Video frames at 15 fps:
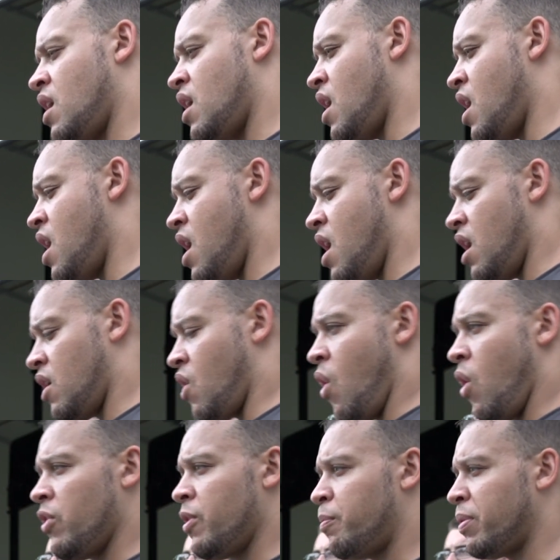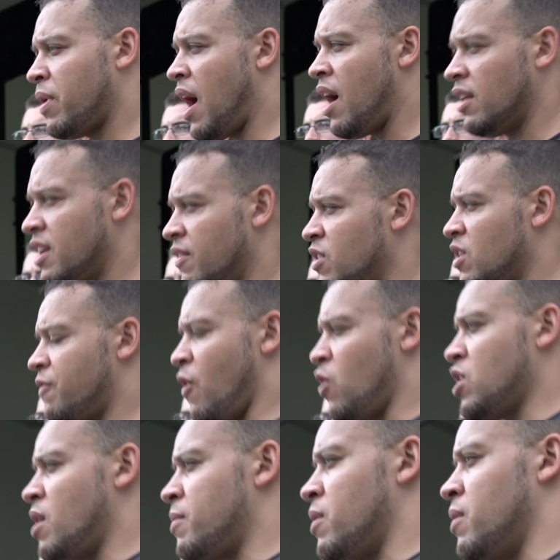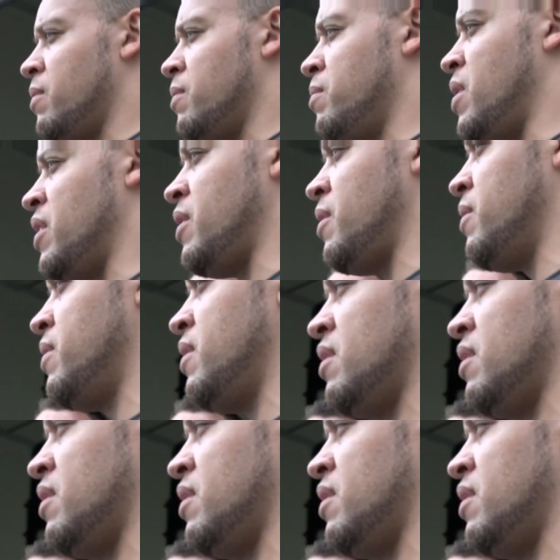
I'll give you the phone number, but the